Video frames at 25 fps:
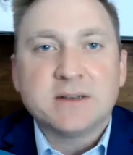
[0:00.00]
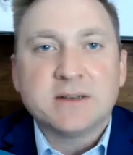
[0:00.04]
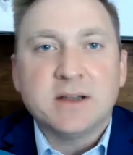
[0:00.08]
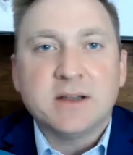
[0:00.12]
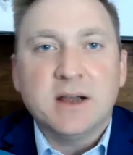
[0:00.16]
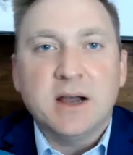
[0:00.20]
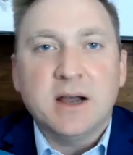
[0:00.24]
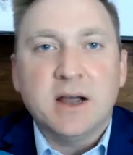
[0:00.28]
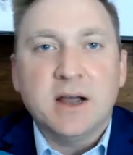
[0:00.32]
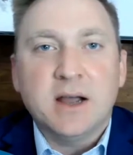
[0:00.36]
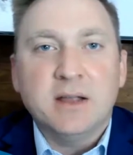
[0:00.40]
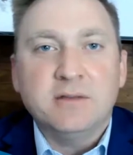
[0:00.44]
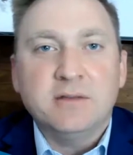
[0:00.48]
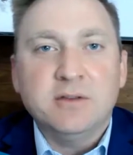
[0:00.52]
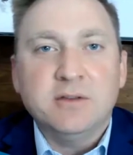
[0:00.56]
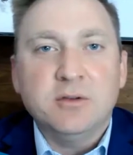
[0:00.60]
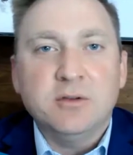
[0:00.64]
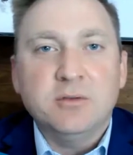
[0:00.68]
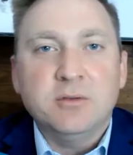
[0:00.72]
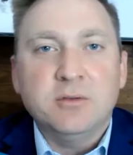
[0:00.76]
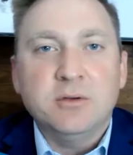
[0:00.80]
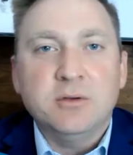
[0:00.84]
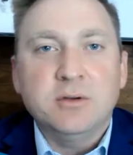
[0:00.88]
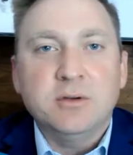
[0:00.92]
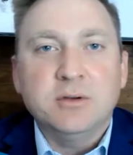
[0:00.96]
If
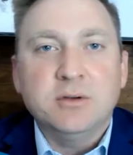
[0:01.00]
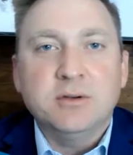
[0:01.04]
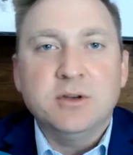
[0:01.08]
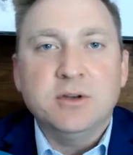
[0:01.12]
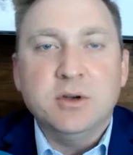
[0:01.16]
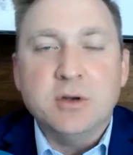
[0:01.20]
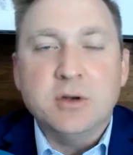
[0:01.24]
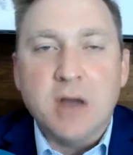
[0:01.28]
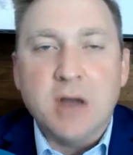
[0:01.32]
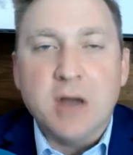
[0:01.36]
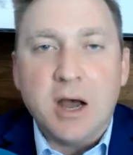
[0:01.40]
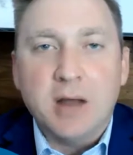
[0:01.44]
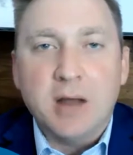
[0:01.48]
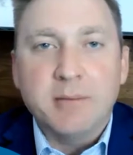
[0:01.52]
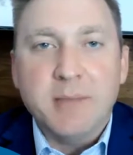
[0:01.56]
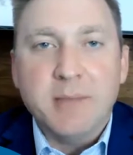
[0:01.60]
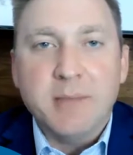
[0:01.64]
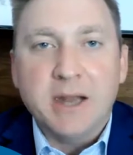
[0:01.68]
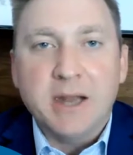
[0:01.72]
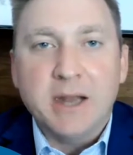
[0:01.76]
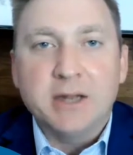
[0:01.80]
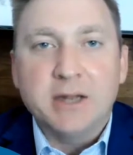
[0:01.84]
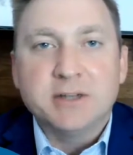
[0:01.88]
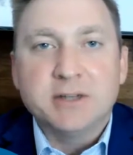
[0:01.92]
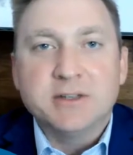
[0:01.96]
you do not
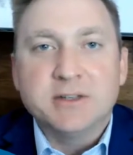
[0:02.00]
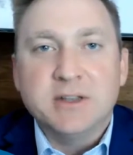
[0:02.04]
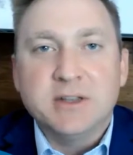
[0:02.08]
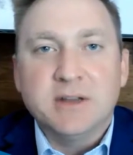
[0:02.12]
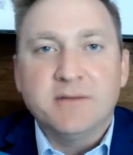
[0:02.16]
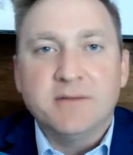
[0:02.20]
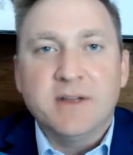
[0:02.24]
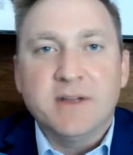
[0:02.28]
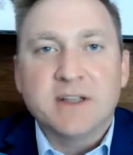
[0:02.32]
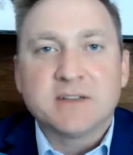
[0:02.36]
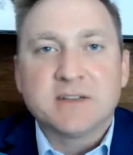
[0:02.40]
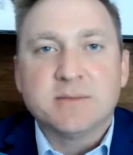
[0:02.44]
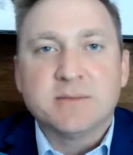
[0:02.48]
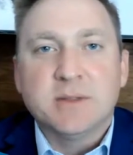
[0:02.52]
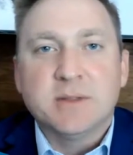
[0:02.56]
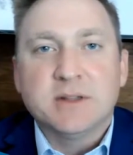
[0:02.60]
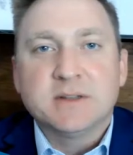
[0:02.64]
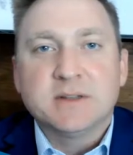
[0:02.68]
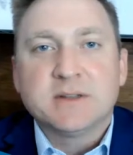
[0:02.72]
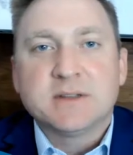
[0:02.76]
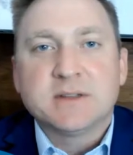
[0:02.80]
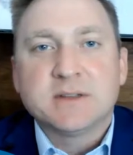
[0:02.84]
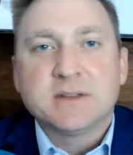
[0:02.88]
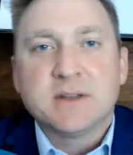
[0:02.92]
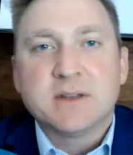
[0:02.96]
manage the
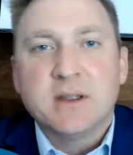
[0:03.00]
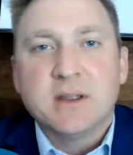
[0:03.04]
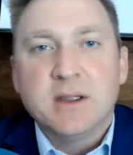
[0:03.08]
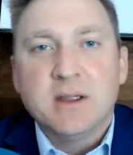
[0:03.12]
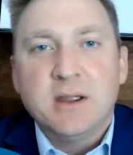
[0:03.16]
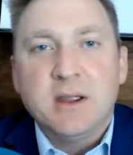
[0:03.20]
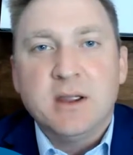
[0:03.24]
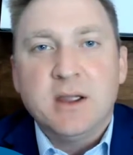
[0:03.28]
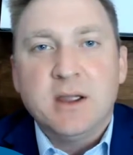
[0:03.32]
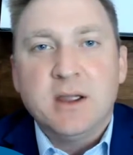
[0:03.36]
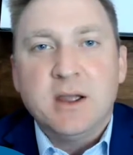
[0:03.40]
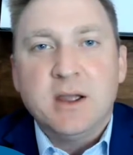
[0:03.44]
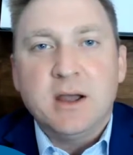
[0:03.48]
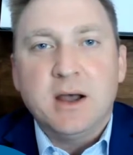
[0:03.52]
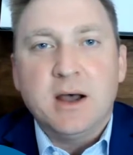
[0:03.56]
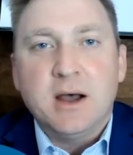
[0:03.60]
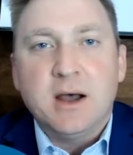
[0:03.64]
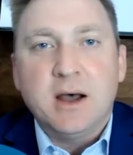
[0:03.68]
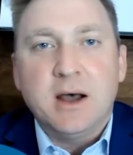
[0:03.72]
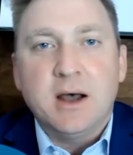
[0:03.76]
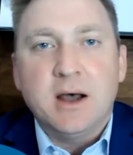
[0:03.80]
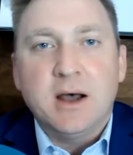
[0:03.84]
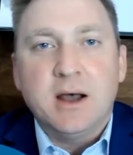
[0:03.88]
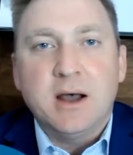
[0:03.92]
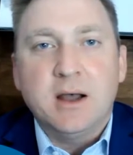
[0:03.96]
investments
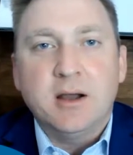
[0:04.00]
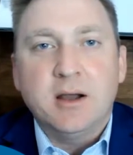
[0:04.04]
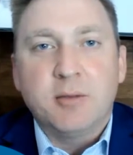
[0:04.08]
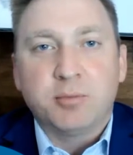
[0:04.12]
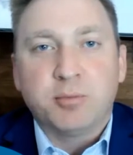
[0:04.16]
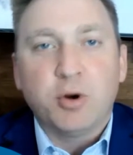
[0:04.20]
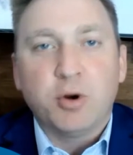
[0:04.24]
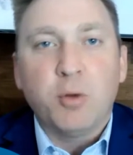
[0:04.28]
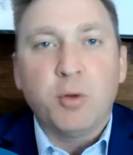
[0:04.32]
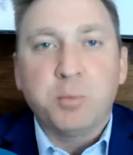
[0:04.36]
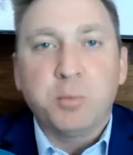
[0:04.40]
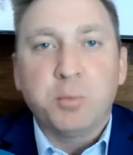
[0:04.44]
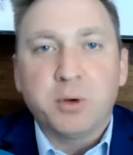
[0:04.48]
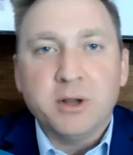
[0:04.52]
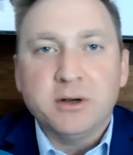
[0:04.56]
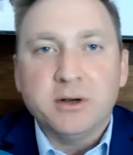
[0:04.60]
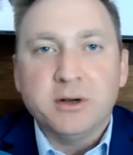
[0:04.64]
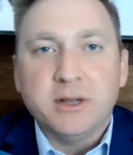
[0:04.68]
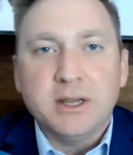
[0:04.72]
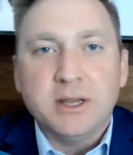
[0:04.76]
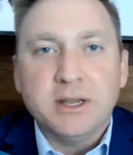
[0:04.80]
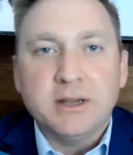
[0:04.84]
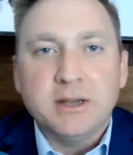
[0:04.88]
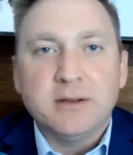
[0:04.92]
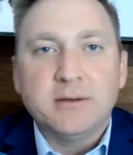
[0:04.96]

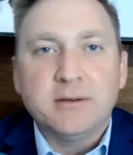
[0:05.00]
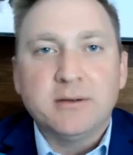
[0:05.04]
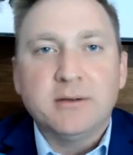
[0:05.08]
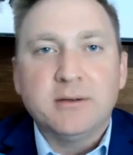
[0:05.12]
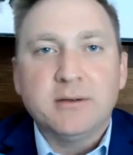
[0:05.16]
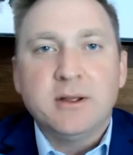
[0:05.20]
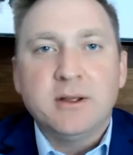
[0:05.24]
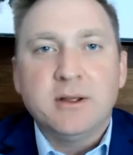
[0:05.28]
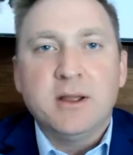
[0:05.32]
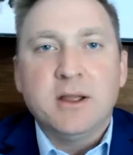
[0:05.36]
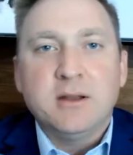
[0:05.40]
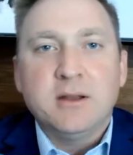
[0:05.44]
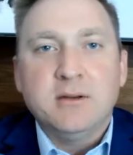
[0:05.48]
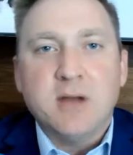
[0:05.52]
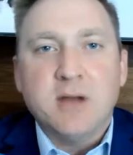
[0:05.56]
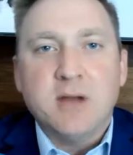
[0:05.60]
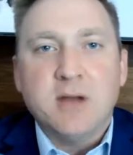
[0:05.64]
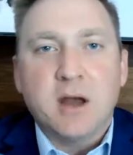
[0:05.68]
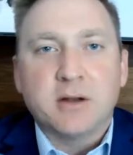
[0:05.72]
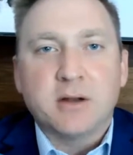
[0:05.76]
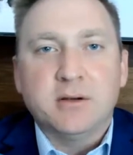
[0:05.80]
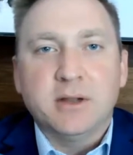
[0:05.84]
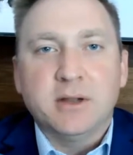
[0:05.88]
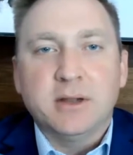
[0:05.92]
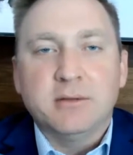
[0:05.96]
appropriately,
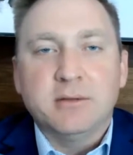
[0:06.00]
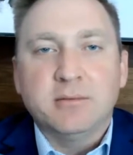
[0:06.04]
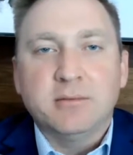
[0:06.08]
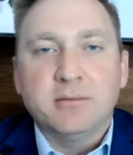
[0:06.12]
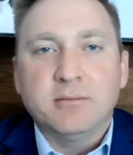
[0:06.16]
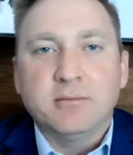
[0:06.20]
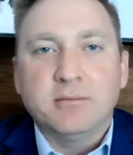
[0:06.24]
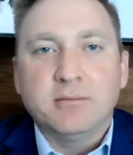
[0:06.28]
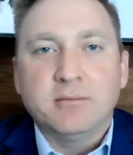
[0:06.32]
not only